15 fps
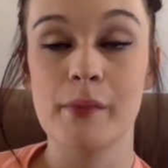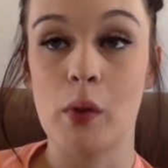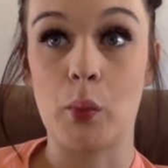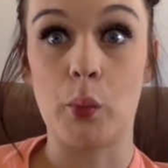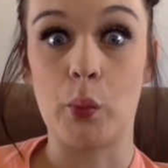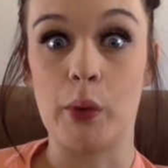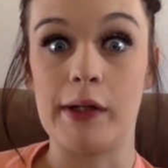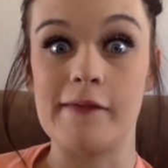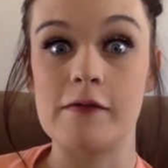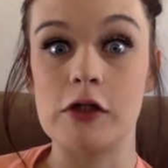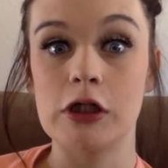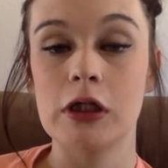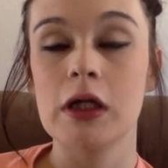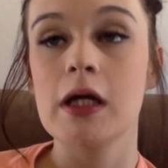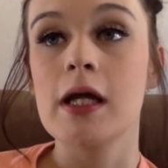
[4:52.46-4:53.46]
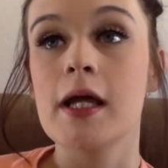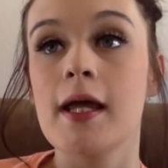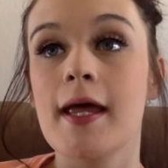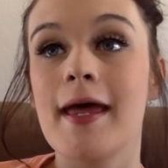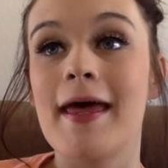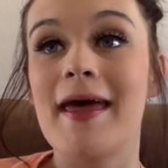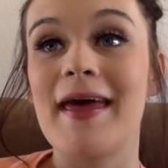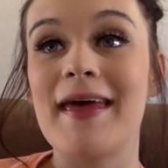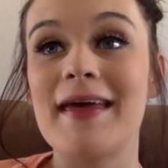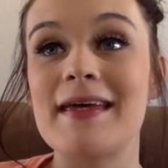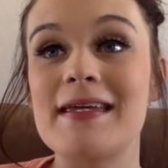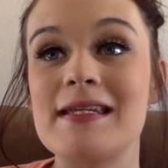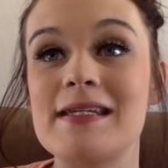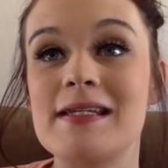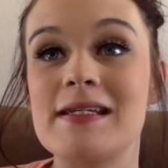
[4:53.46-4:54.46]
whatever.
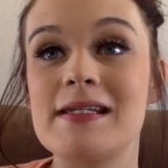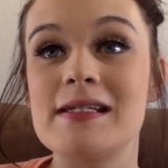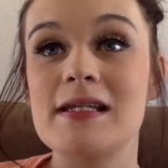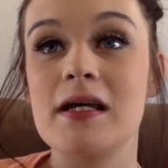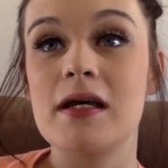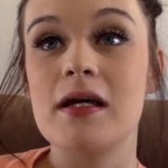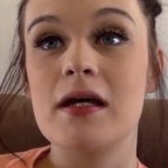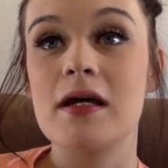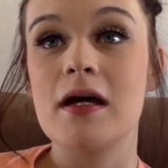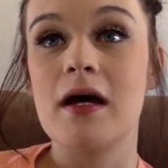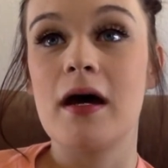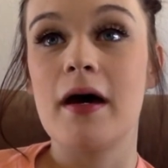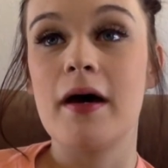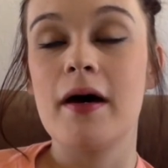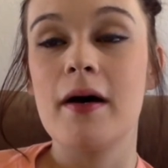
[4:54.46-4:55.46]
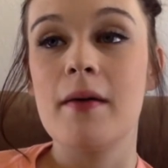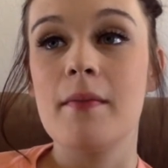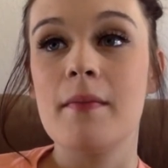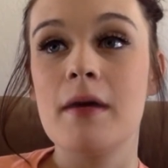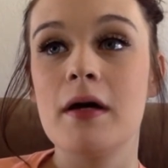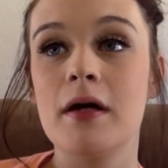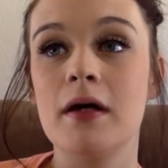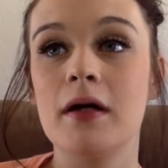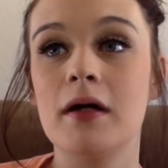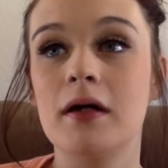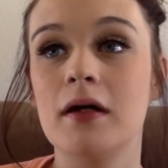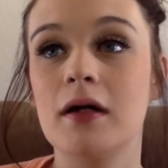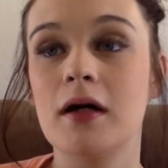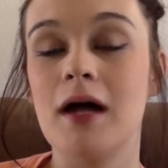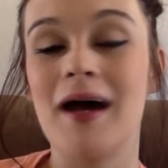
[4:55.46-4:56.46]
And I
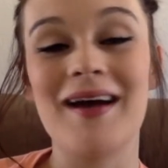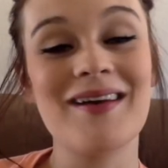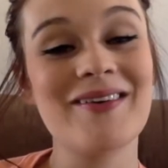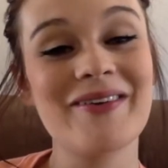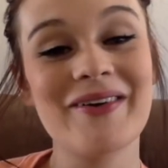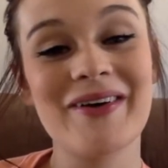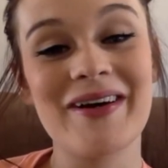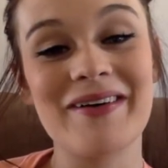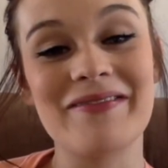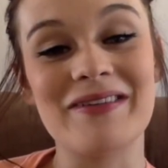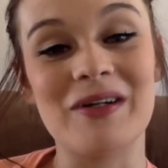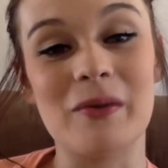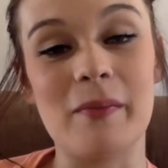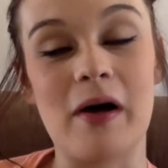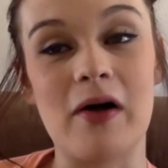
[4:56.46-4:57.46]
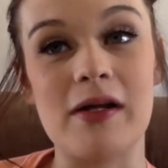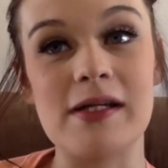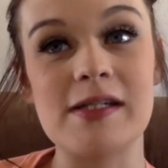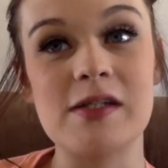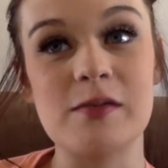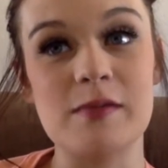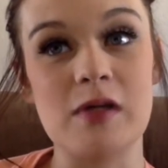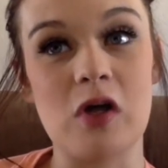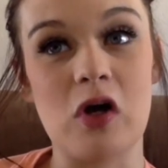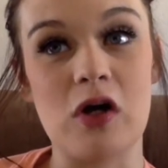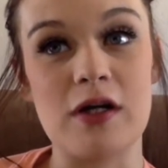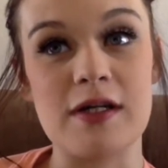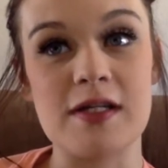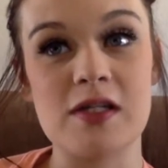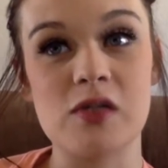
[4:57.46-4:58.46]
don't know how I feel about it, to be
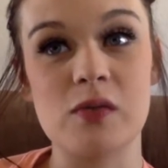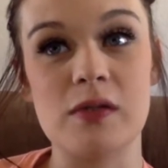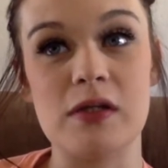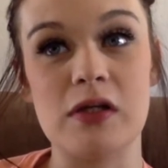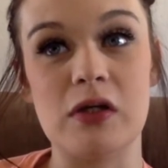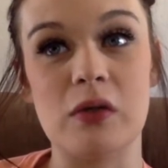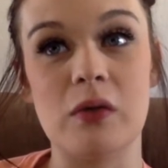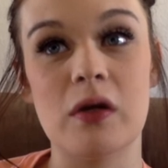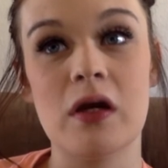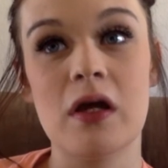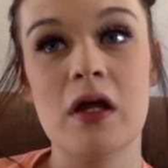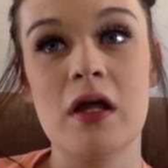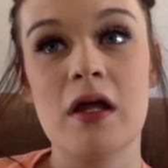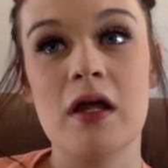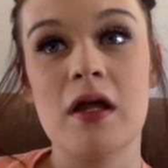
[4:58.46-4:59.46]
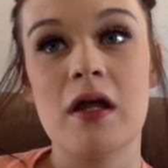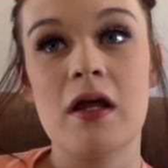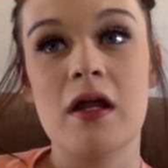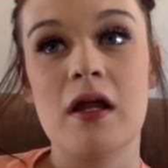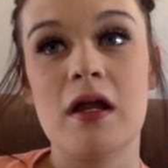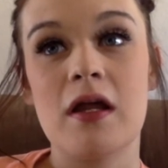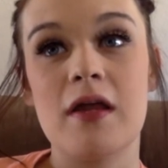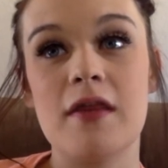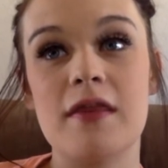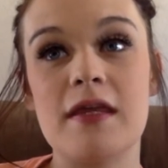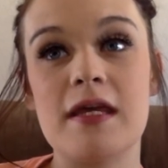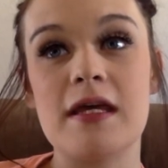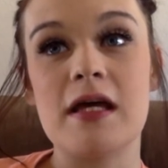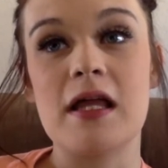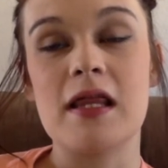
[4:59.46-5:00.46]
honest with you.
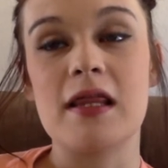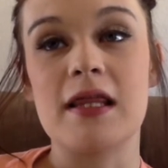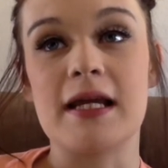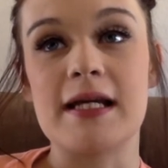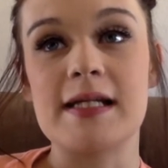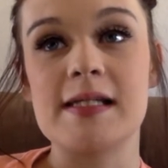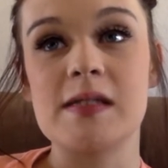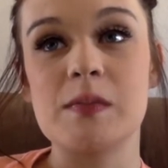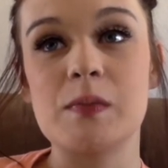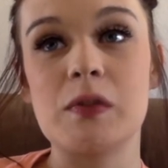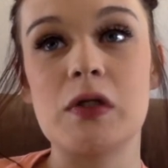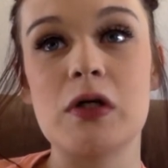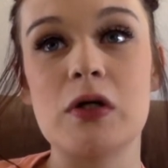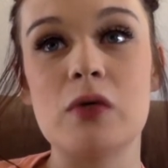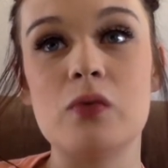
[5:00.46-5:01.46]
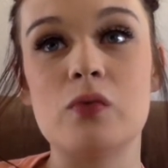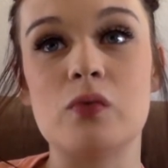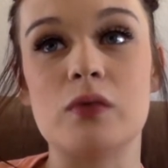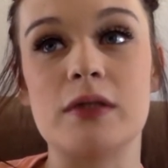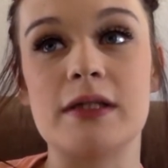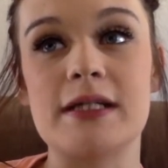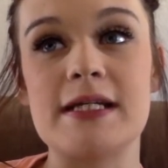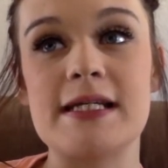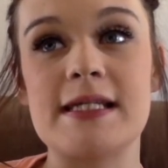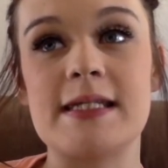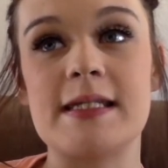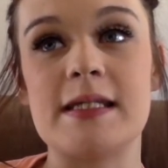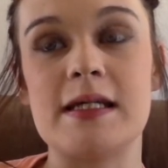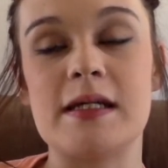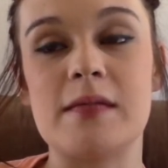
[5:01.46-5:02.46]
The Lexapro really
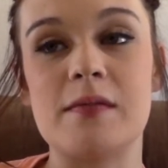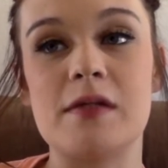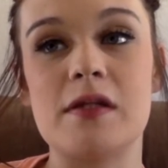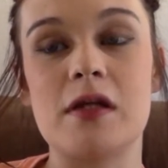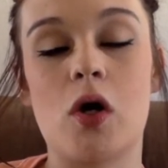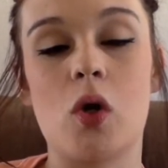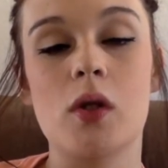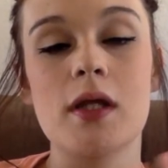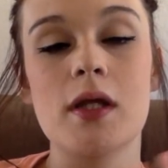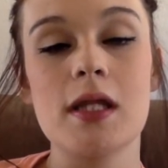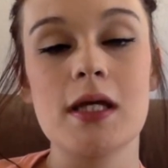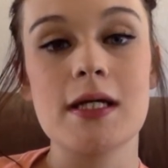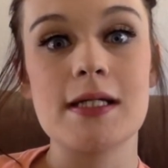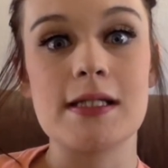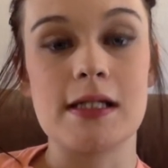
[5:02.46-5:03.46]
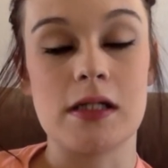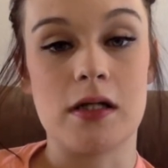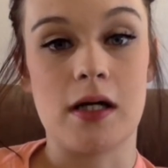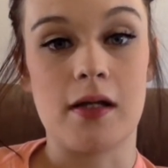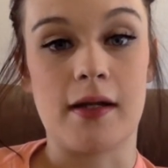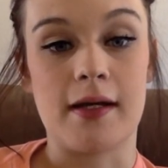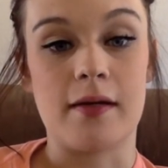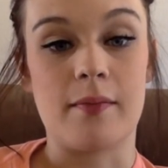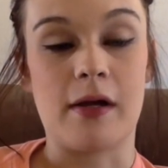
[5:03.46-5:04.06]
seemed, the only thing I did not like about